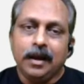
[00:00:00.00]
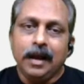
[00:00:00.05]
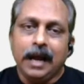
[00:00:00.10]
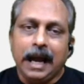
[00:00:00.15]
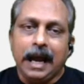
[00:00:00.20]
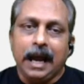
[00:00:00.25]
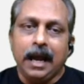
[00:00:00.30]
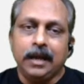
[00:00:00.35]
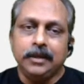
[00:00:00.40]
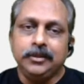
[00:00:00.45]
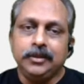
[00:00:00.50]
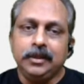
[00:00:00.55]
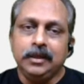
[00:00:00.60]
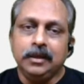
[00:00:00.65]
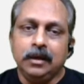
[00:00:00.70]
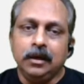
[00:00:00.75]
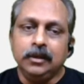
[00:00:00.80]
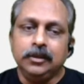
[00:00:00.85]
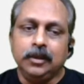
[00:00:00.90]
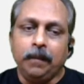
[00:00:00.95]
As the
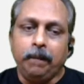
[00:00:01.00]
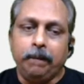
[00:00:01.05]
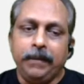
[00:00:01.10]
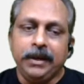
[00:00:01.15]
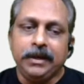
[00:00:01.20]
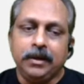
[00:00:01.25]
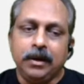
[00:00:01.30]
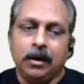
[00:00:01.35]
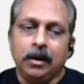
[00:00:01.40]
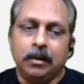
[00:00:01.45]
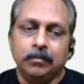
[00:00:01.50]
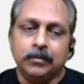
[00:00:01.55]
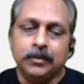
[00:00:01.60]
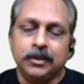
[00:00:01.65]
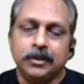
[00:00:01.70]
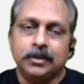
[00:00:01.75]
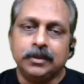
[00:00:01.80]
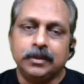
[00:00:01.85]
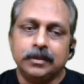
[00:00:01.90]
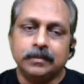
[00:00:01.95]
Earth
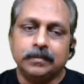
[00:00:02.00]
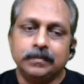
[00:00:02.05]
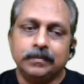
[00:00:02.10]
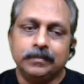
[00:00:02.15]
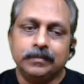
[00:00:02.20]
becomes,